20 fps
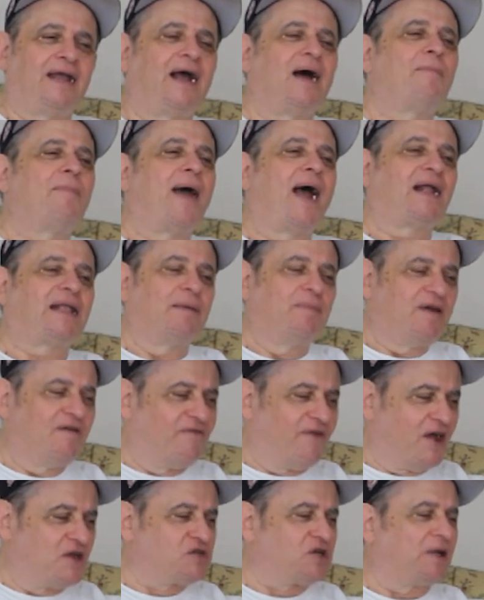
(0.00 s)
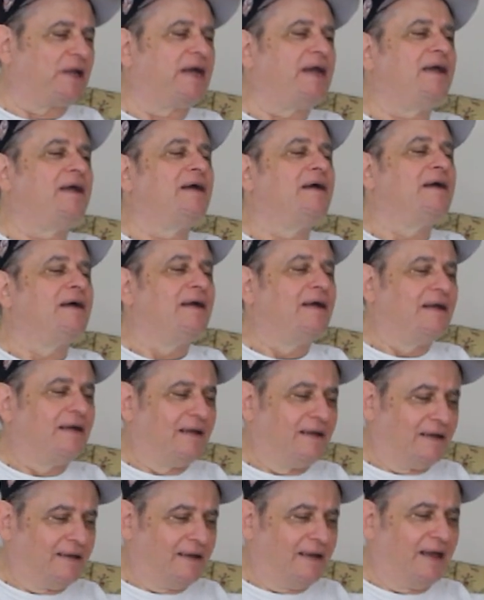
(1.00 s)
And he got back to me eventually,
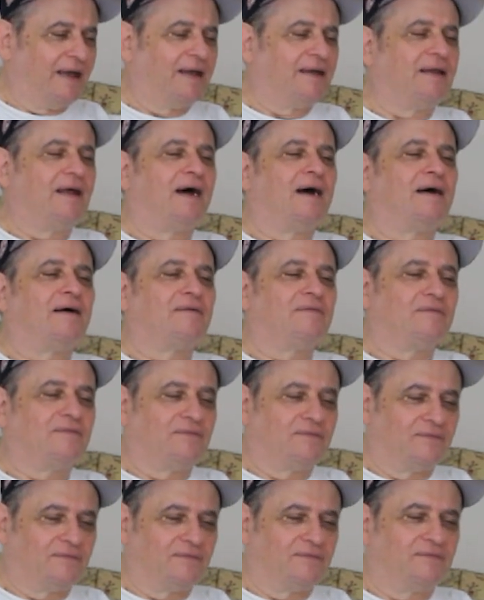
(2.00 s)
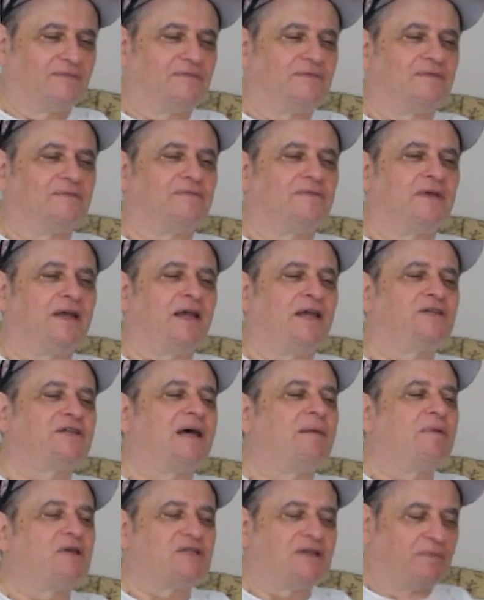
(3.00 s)
and
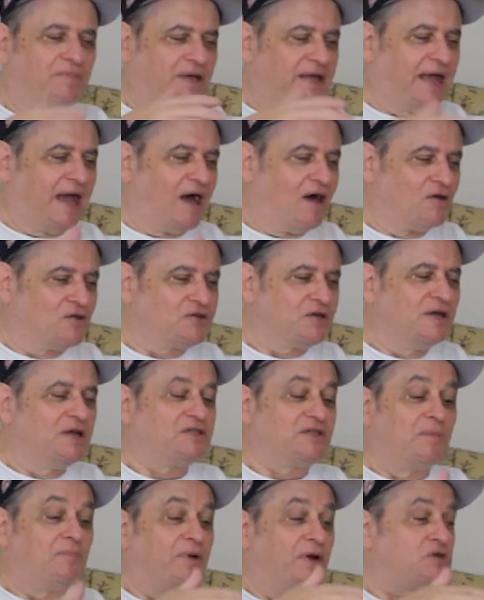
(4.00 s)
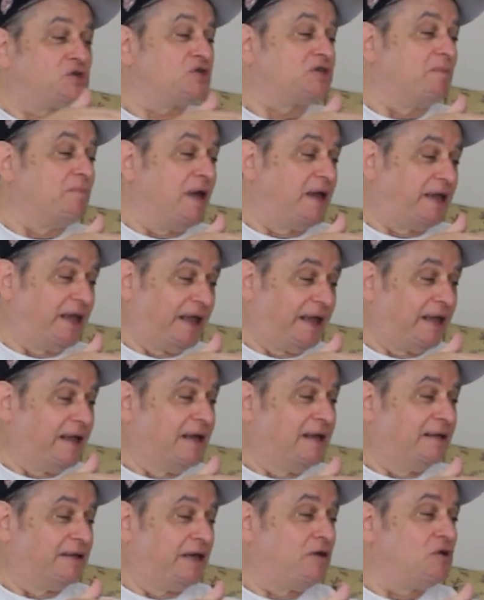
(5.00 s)
he sent me something else, some pictures of
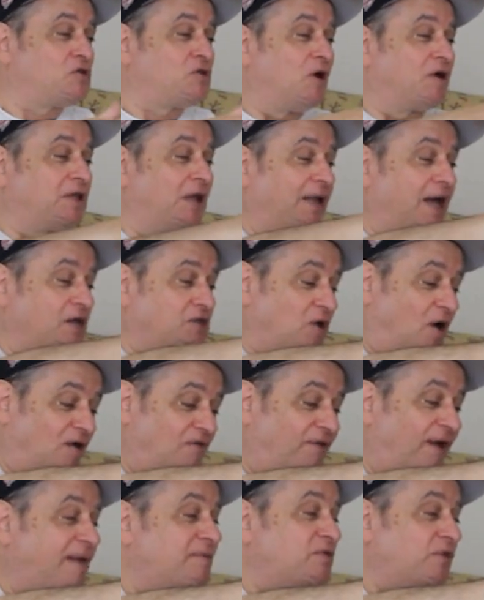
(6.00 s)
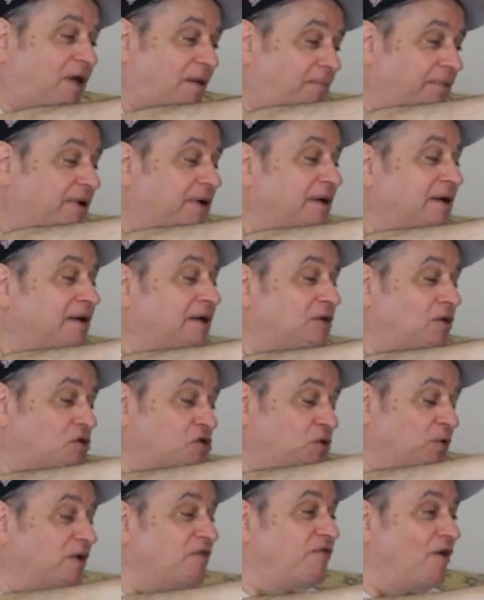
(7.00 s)
Mickey that you saw at the last Hall of Fame trip.
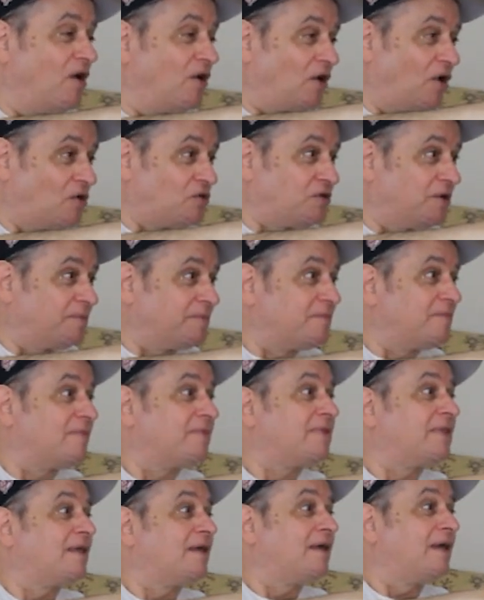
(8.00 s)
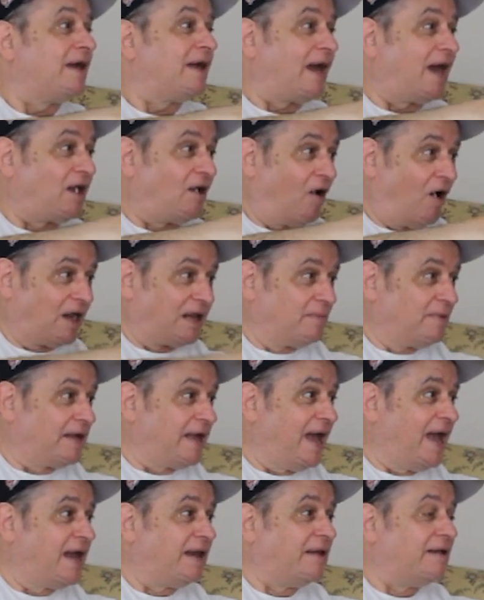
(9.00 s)
Mm-hmm. Those three photos. And I called
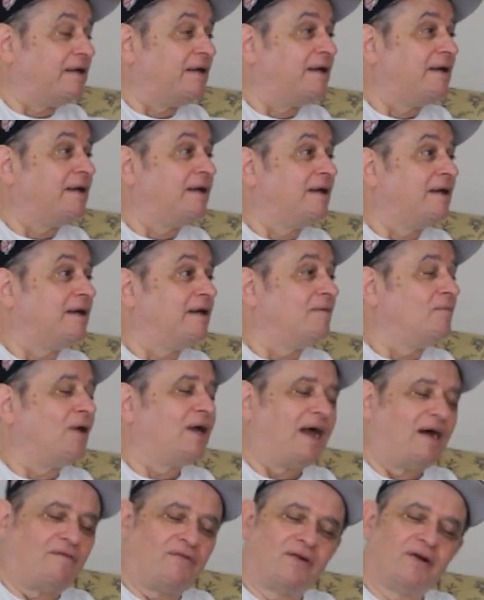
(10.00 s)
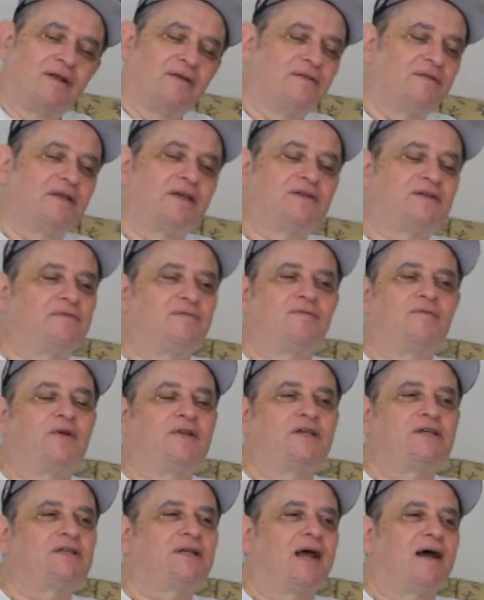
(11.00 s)
him again, whatever, and
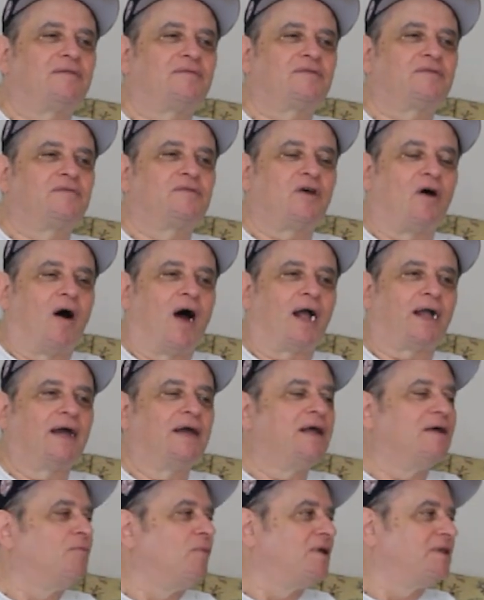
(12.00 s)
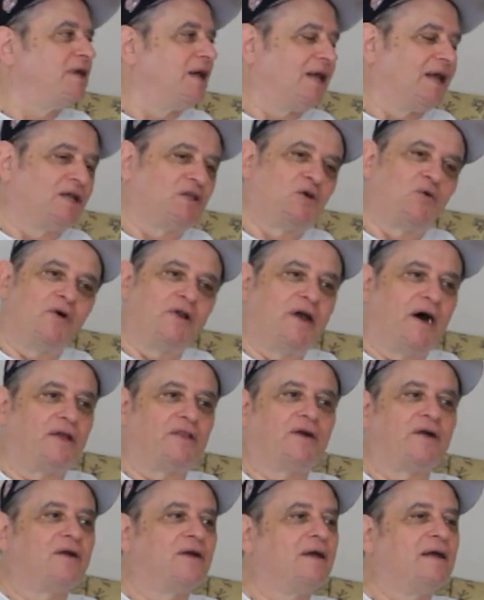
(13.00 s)
we just got talking, and one thing led to
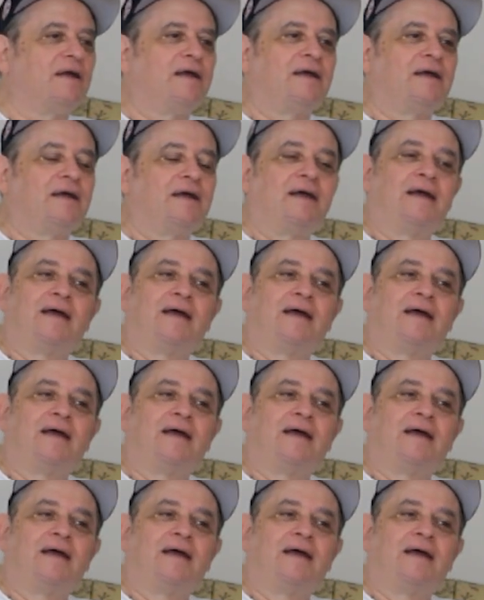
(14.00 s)
another,